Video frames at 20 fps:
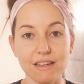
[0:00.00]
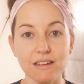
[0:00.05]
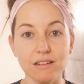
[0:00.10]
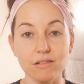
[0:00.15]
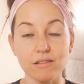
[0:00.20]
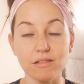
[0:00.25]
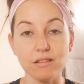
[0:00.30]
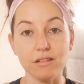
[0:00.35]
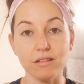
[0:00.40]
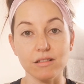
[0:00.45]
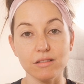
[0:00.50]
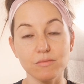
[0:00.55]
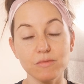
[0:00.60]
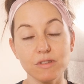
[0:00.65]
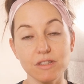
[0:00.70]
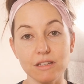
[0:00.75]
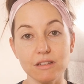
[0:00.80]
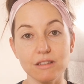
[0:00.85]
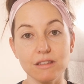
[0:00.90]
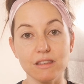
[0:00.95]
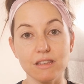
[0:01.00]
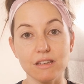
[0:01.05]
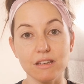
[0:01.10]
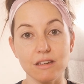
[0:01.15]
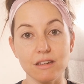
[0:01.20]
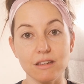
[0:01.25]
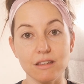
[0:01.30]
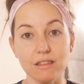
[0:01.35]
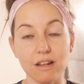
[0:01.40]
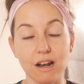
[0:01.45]
It will tint
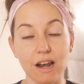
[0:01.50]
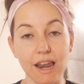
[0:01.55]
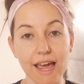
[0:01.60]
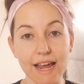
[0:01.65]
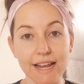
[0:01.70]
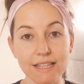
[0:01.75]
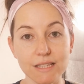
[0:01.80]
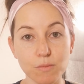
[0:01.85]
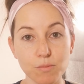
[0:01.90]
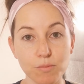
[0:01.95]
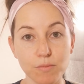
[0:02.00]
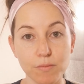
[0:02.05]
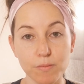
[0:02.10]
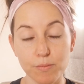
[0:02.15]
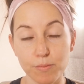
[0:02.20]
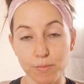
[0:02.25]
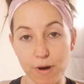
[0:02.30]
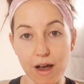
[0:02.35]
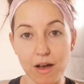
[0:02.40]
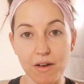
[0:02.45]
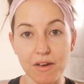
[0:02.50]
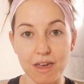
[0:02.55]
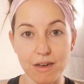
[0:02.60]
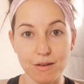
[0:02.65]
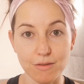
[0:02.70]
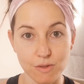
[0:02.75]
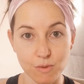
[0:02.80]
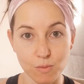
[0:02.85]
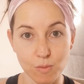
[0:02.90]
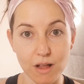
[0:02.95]
the lighter brow hair
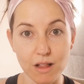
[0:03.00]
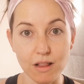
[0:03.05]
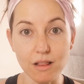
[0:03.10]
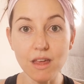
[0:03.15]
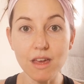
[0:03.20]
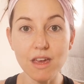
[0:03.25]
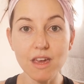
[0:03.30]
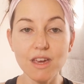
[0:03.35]
as well,